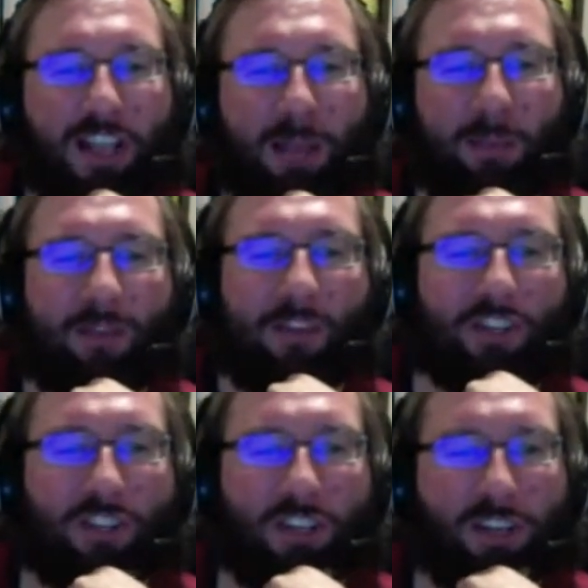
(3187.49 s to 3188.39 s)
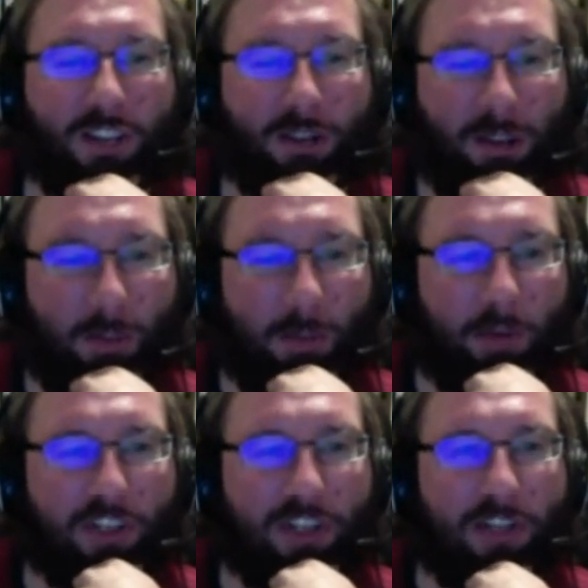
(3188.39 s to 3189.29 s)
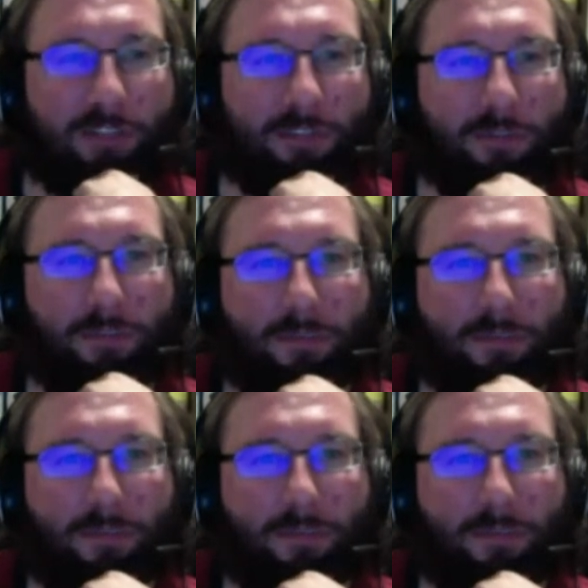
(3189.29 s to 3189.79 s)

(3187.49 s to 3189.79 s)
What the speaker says: and may eventually be brought to life,